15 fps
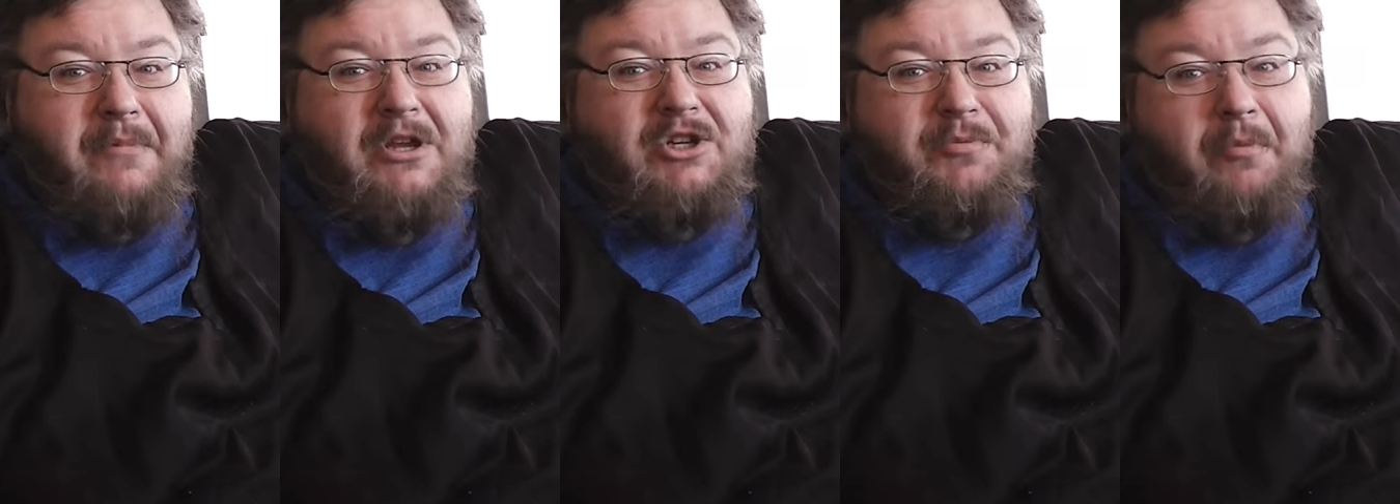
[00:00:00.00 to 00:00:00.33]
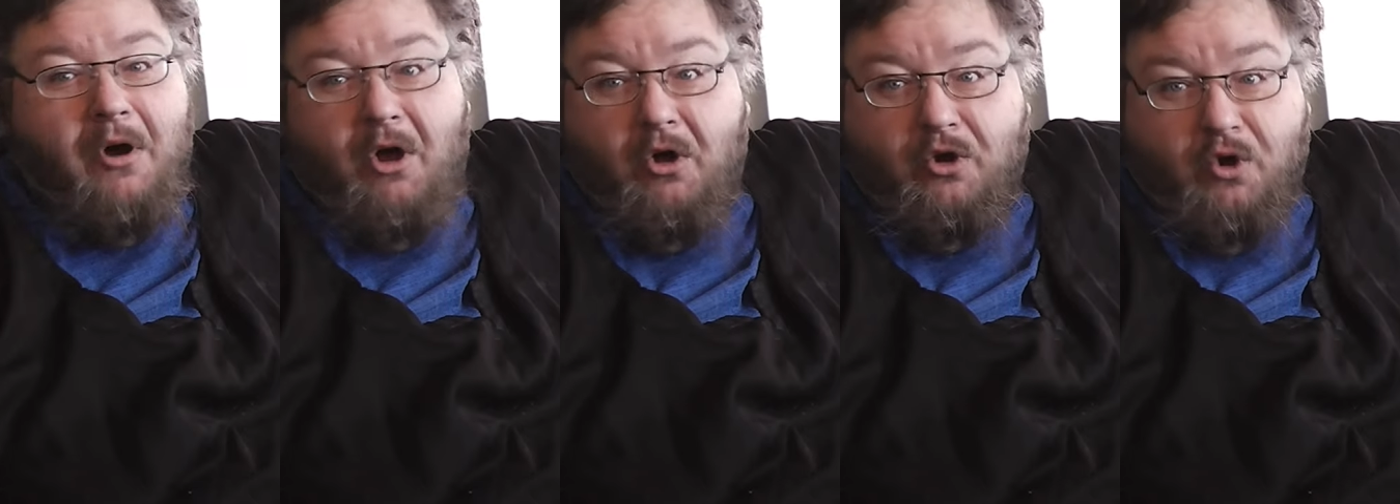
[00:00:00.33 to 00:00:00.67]
beach
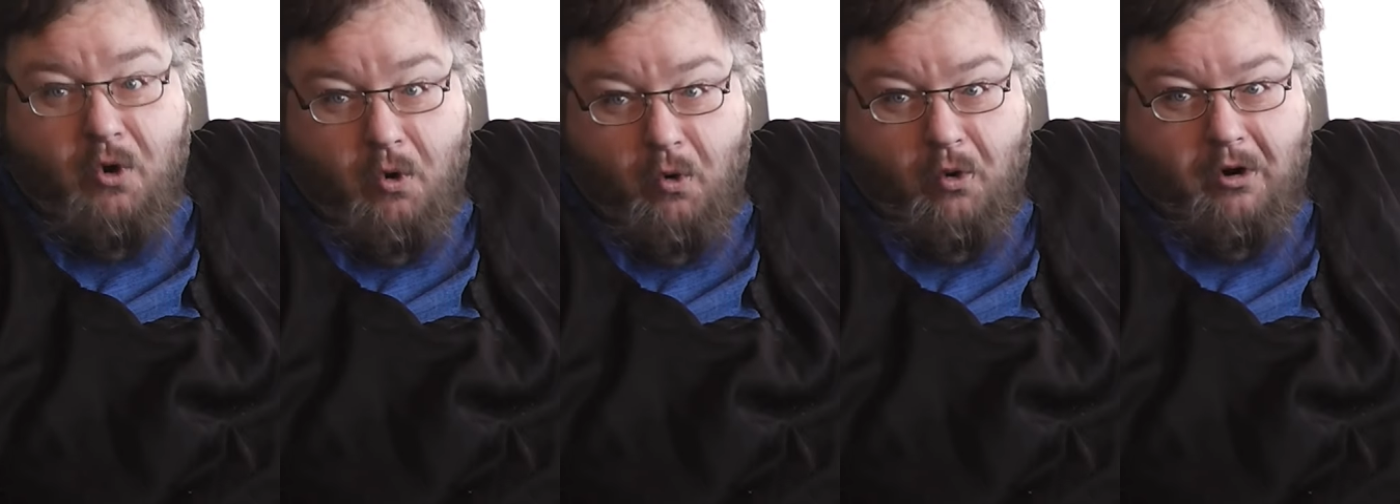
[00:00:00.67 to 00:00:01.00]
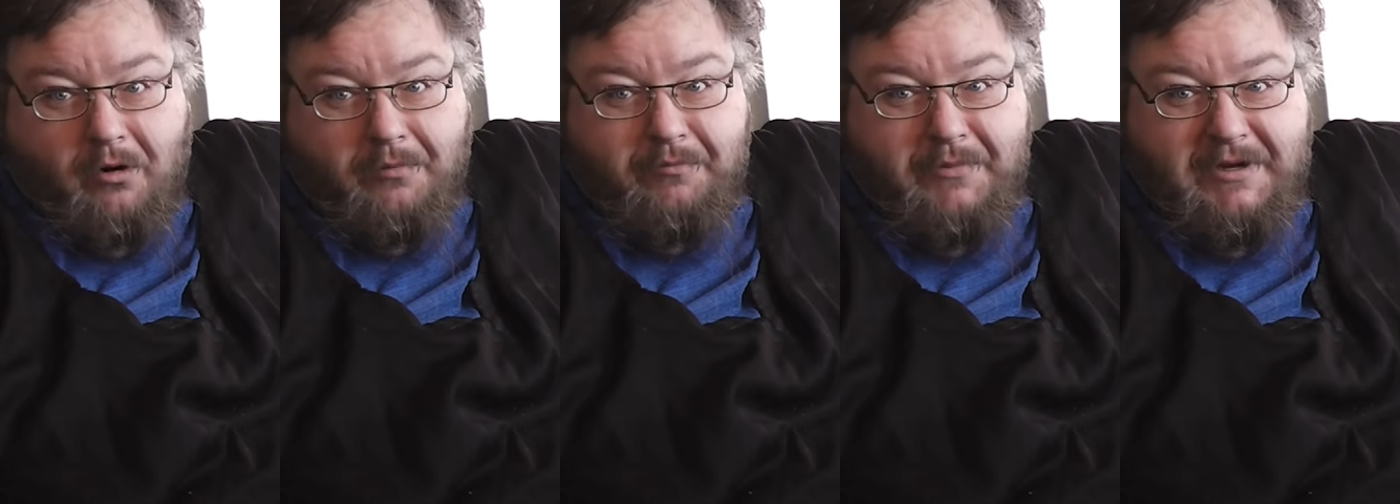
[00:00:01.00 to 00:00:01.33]
ball
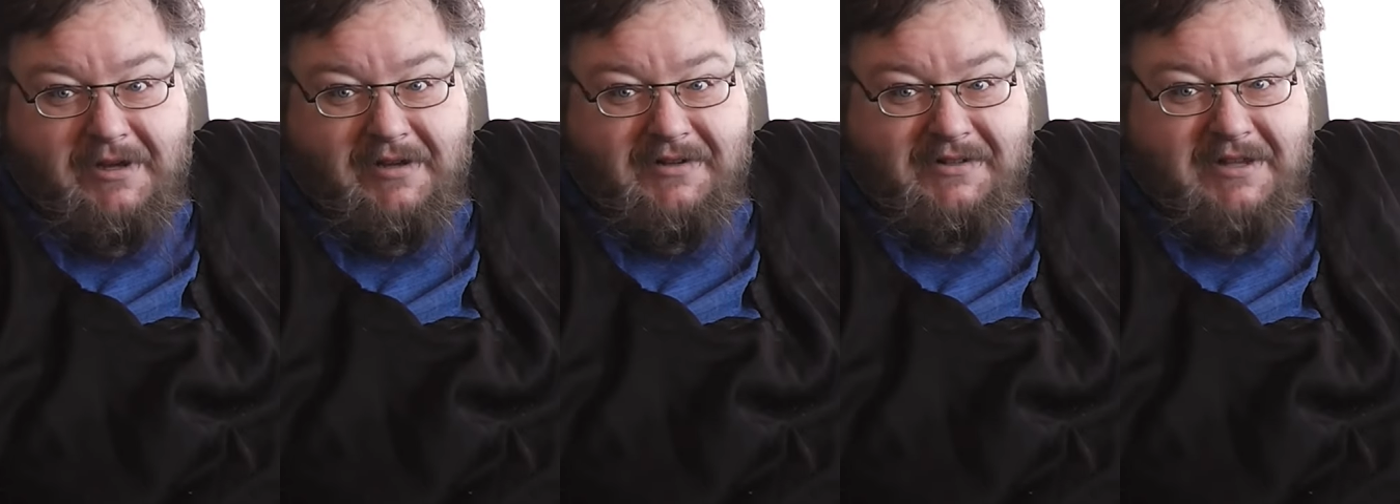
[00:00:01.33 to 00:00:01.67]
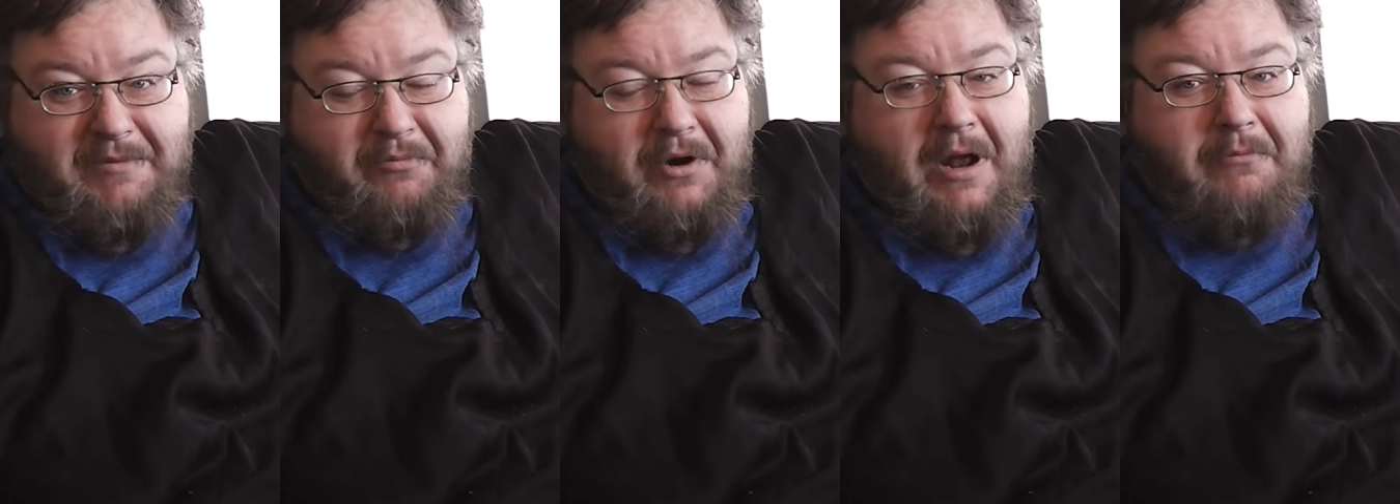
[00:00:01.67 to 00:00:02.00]
core, because
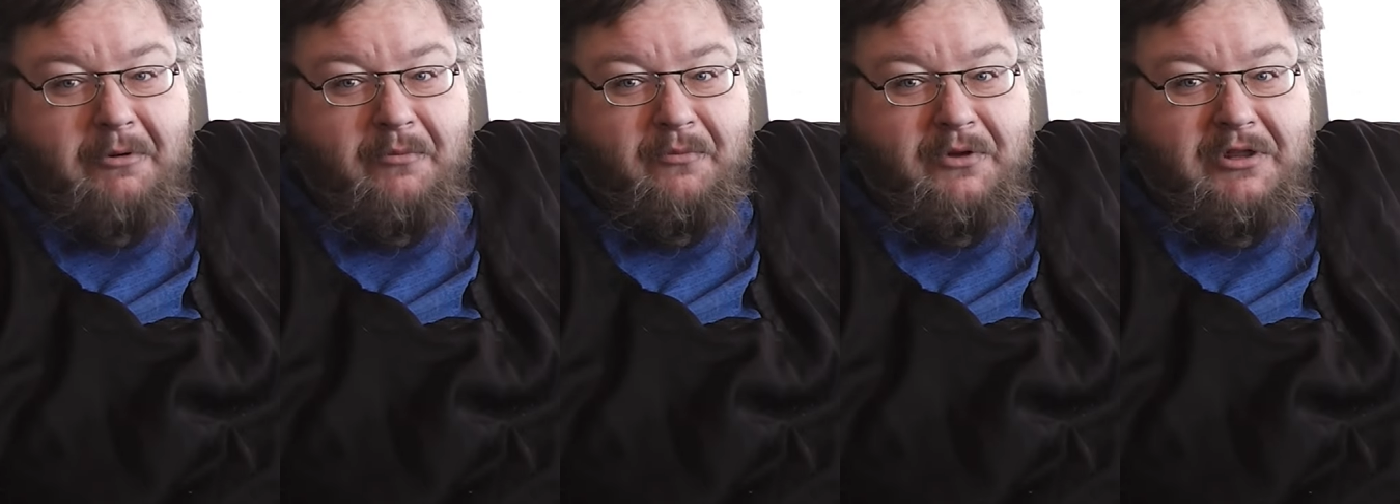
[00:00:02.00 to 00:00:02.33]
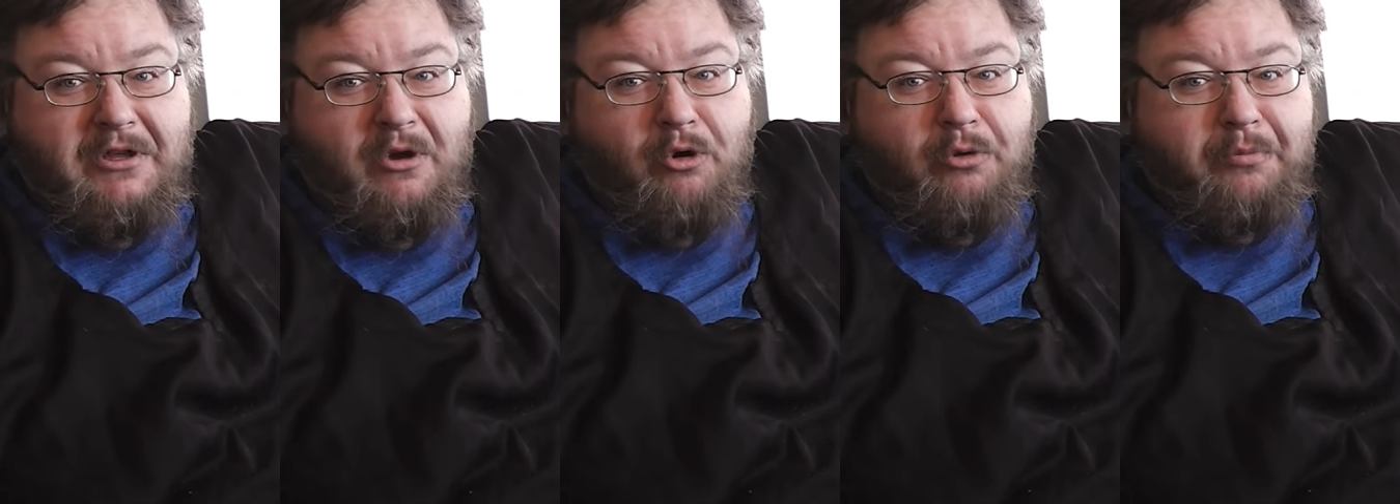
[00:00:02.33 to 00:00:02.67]
the problem with
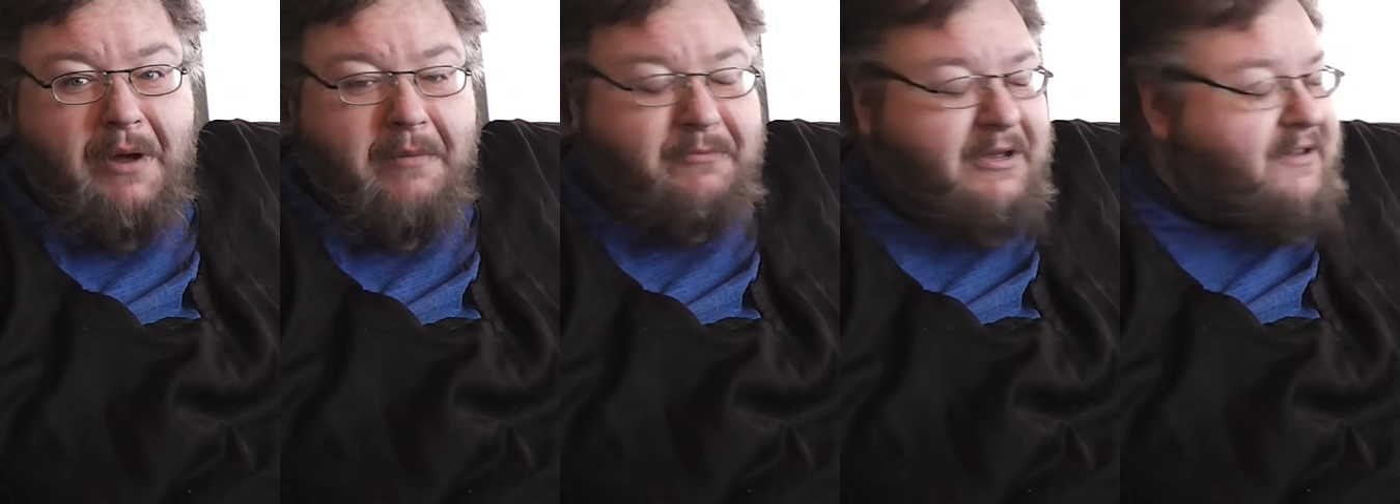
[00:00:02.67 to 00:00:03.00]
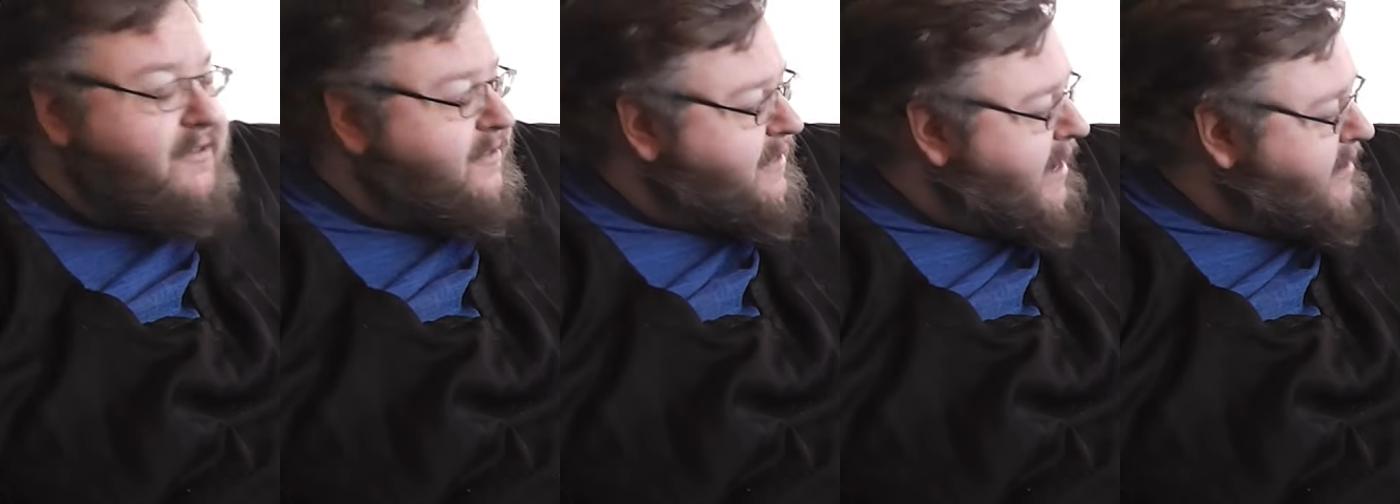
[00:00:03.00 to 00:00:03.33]
the old
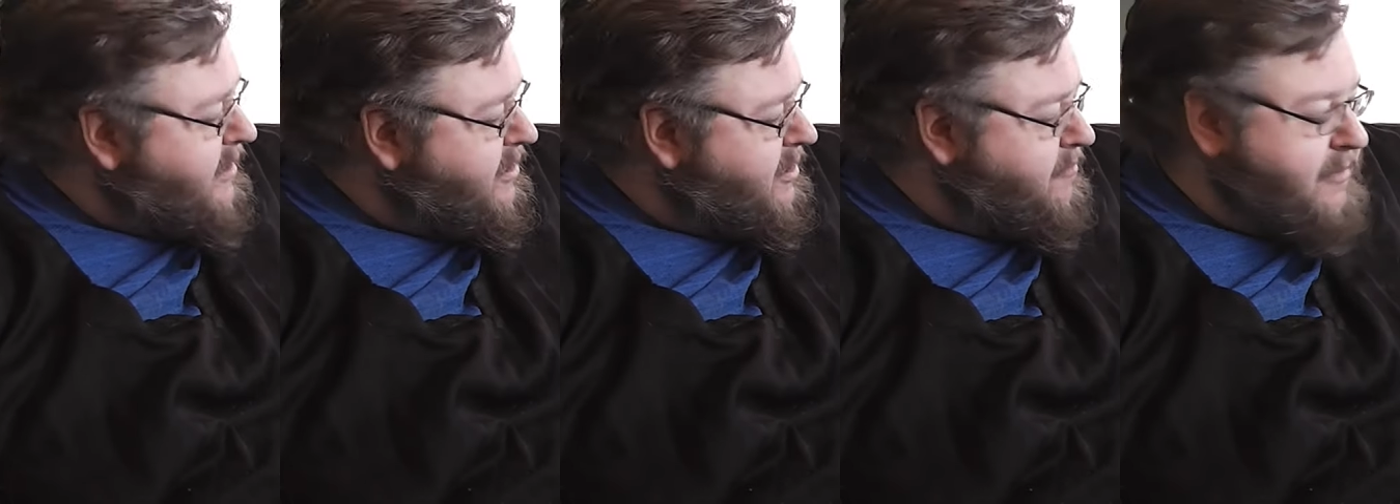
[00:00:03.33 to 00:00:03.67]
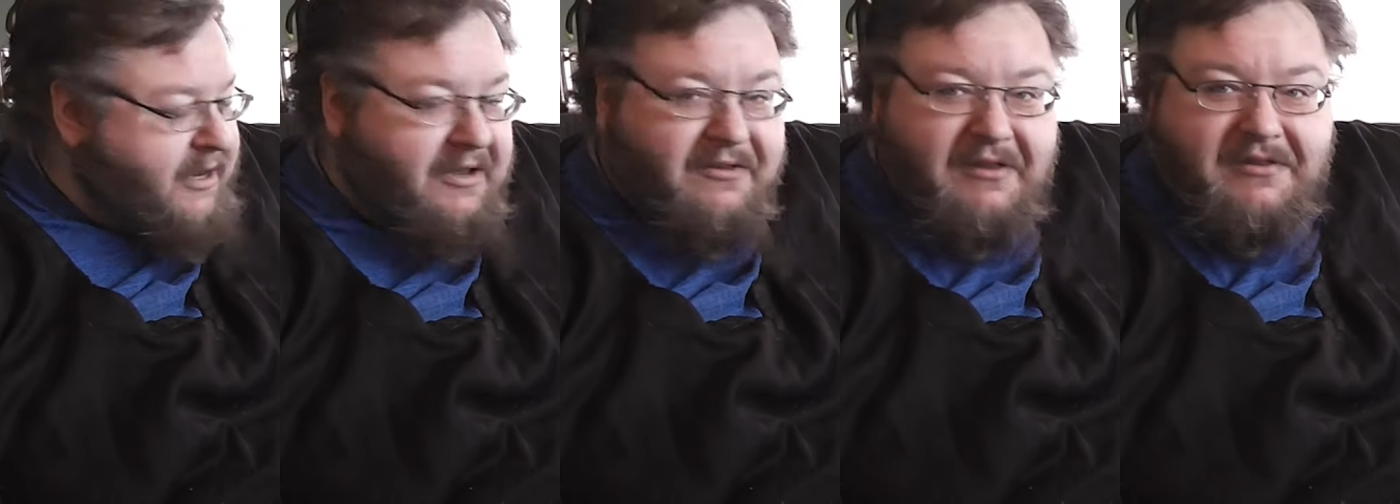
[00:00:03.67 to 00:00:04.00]
pumpkins tended to
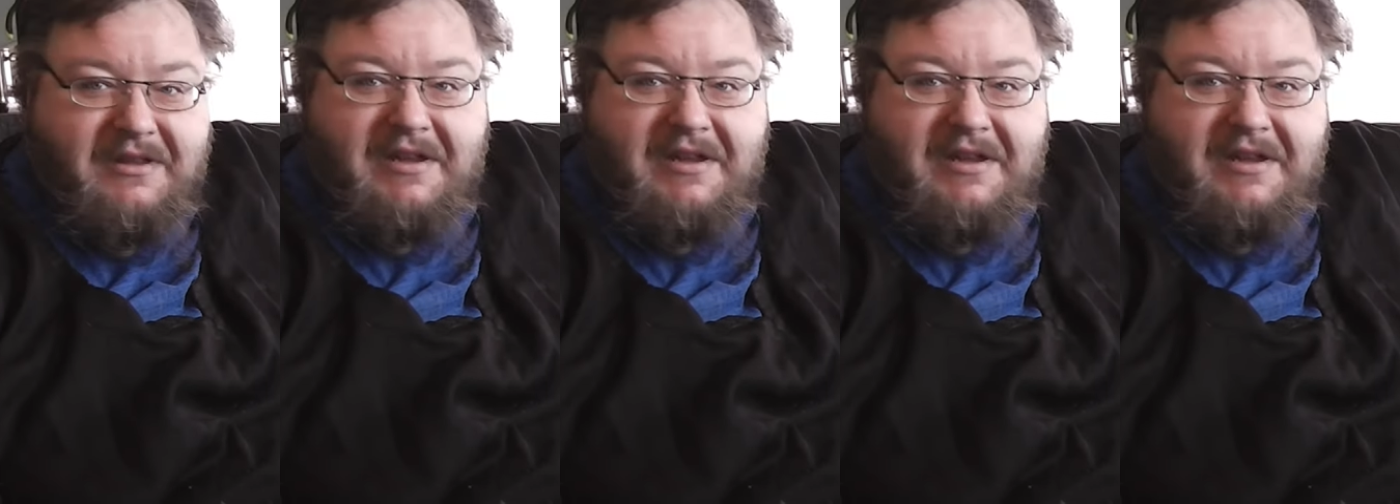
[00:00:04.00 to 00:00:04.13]
be that